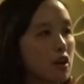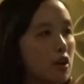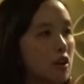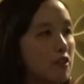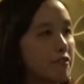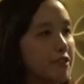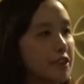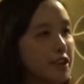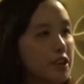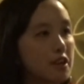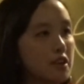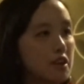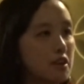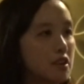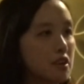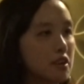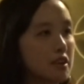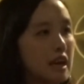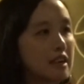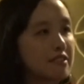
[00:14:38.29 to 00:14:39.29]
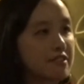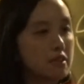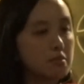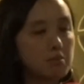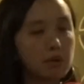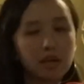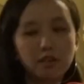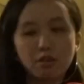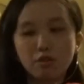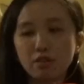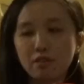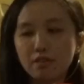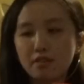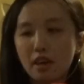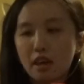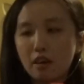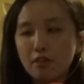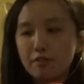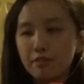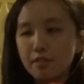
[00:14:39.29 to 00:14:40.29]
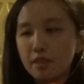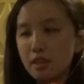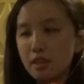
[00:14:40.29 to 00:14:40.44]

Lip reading: configure, customize yourself.